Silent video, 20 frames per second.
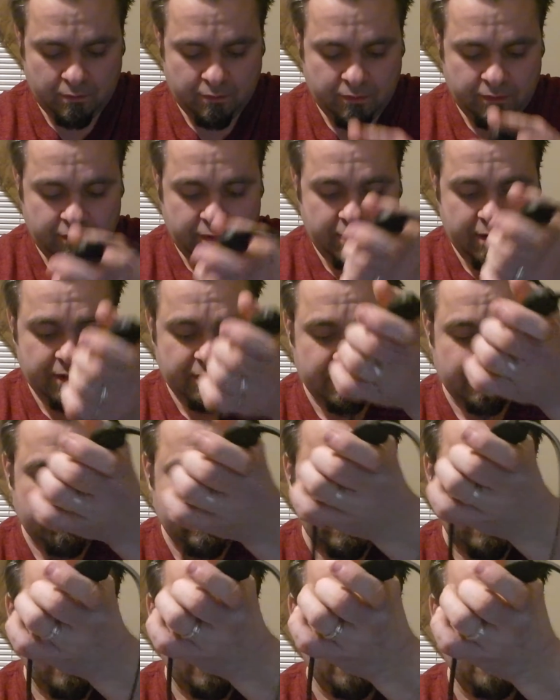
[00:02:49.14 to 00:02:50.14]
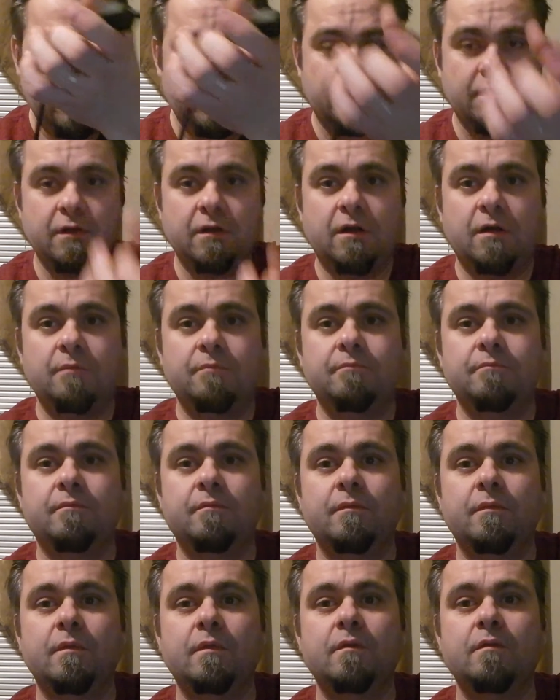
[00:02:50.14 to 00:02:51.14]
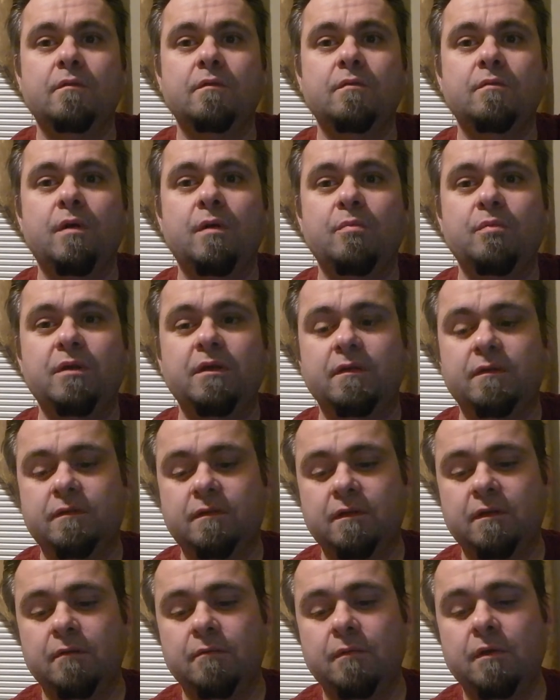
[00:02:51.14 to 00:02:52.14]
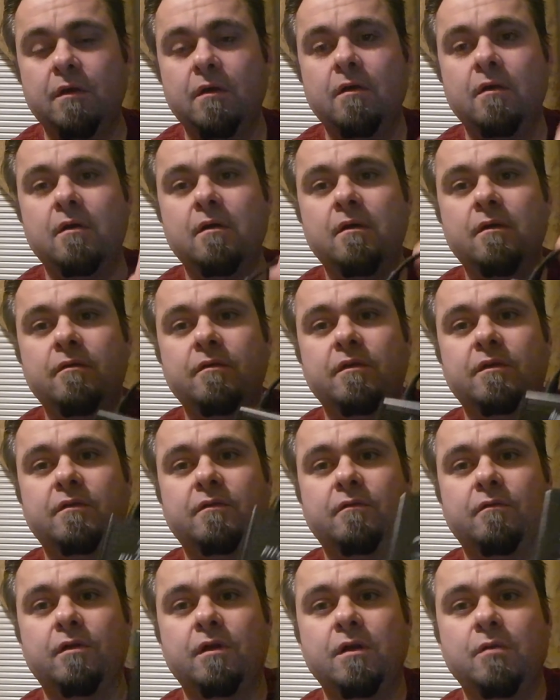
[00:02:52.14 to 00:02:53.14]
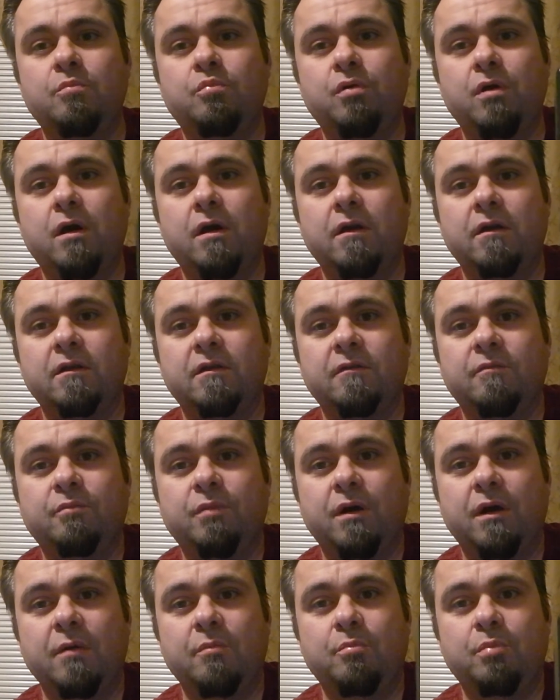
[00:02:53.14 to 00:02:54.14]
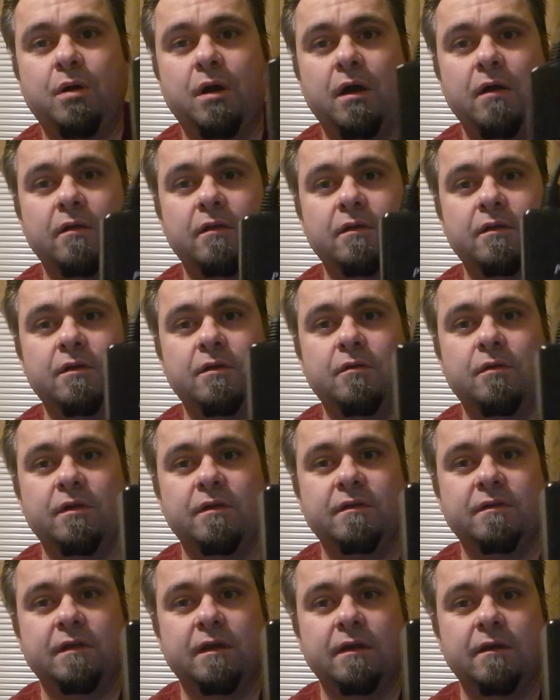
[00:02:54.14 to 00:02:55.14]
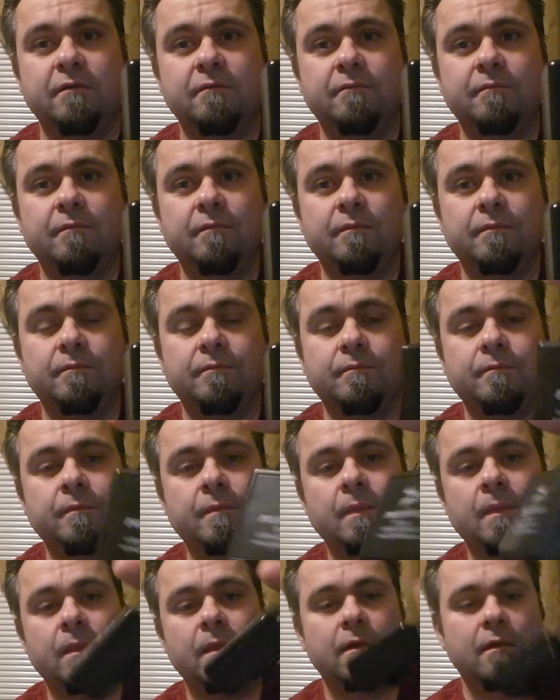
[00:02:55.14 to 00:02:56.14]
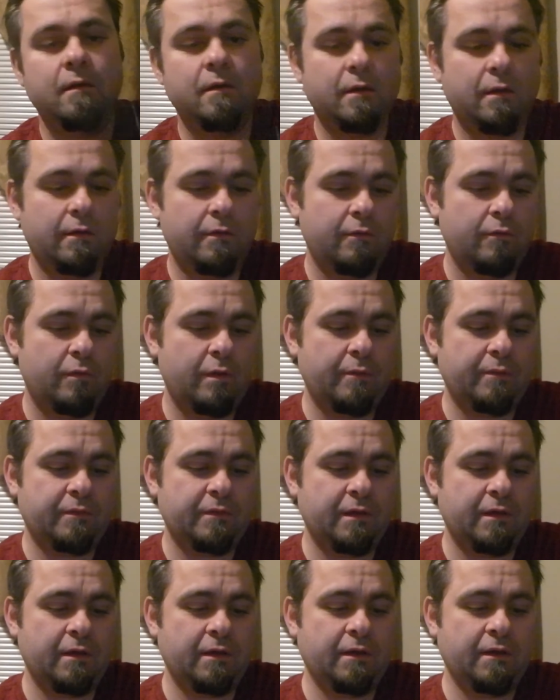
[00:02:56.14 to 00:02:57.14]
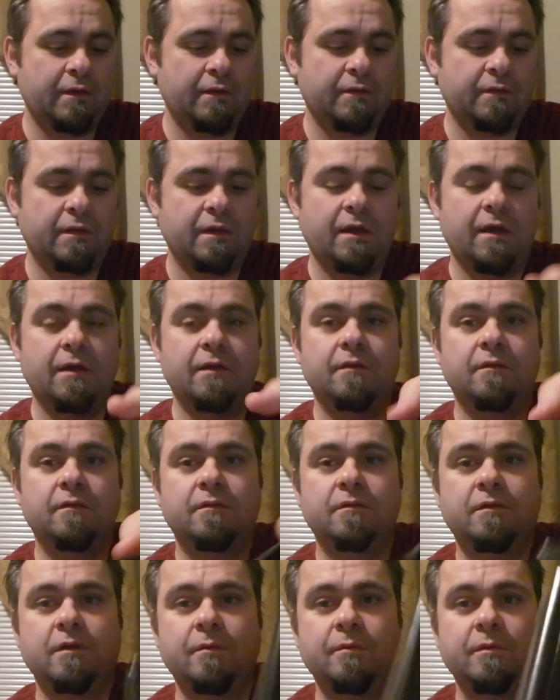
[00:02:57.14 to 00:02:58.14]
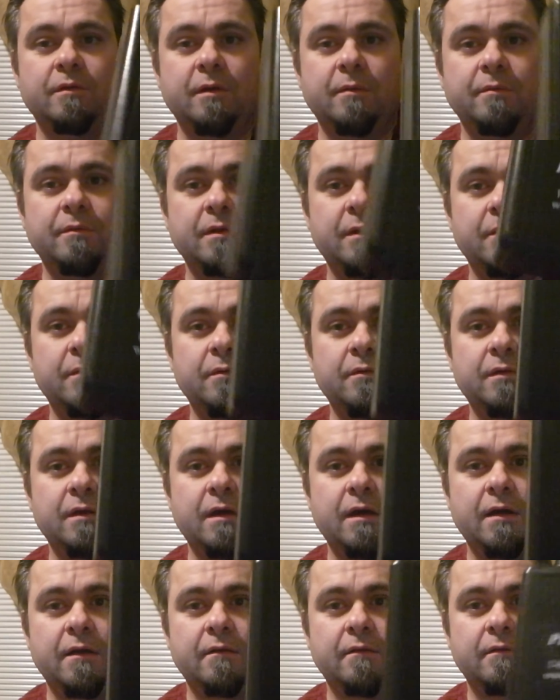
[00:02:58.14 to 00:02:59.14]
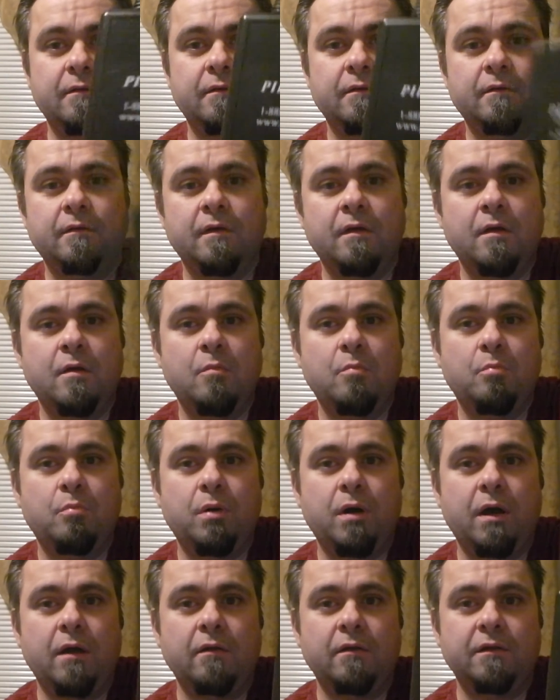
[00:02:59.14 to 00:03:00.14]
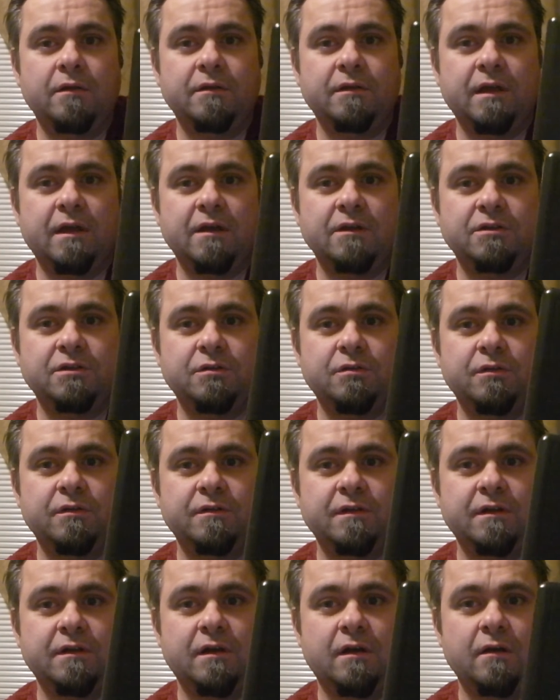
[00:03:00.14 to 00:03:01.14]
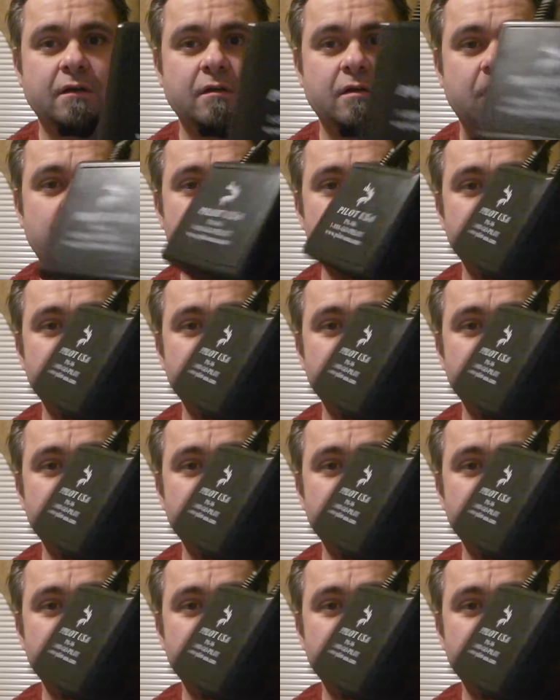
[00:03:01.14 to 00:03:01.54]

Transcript: this is how I hook it up to my PC. This great product by Pilot USA, and their website is at www.pilot-usa.com.